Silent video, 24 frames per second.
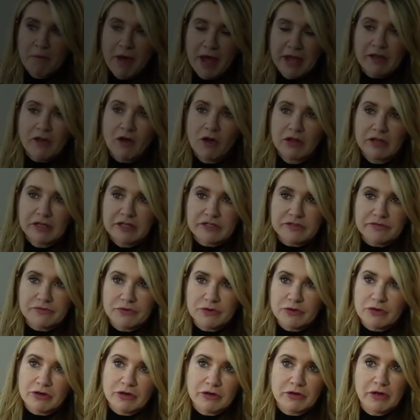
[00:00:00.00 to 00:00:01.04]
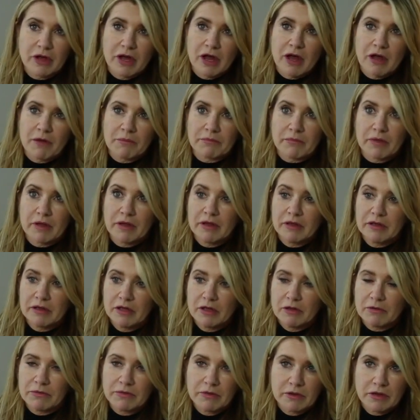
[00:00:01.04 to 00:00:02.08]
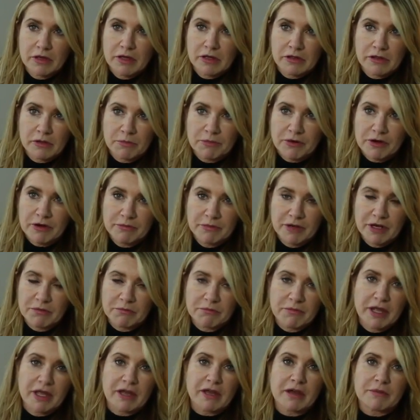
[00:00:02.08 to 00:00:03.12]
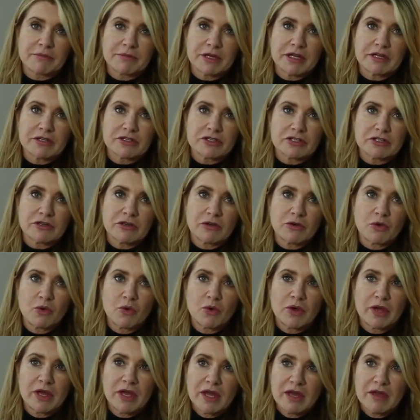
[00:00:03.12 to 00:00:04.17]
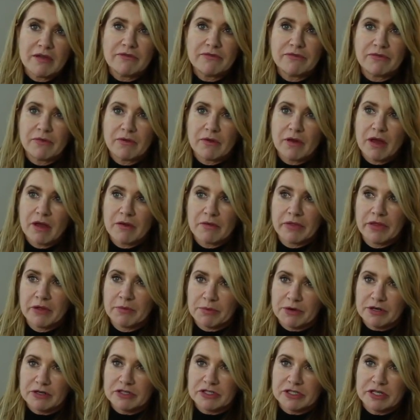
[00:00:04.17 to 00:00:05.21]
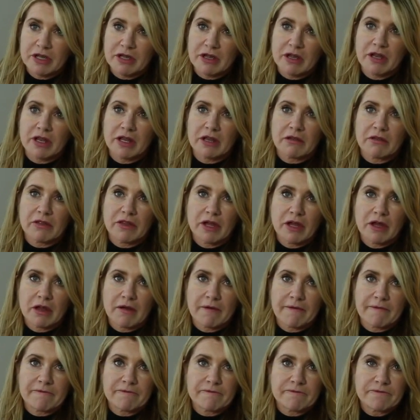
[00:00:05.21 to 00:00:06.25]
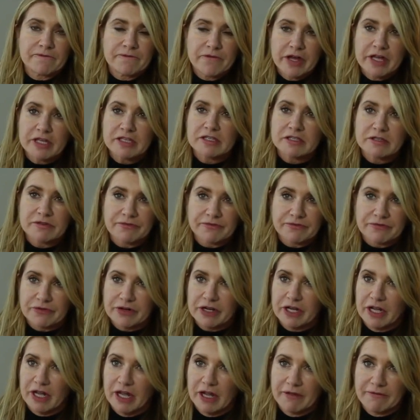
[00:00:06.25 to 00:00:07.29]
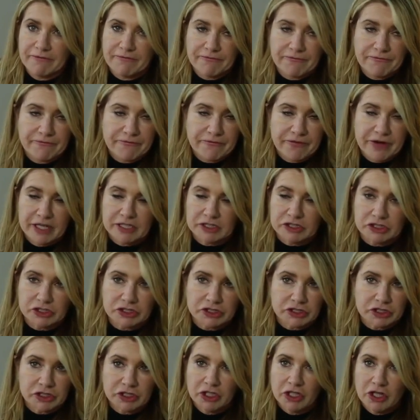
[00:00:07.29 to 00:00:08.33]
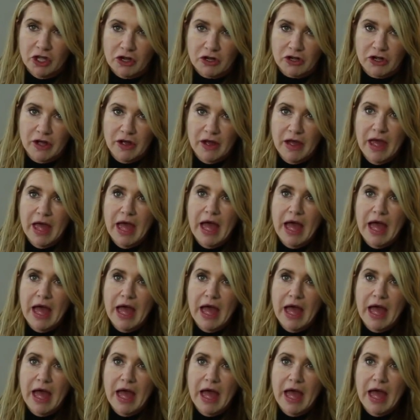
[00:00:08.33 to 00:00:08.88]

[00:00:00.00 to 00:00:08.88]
my goal is for the permanent makeup is to give the person the fuss-free, fresh look.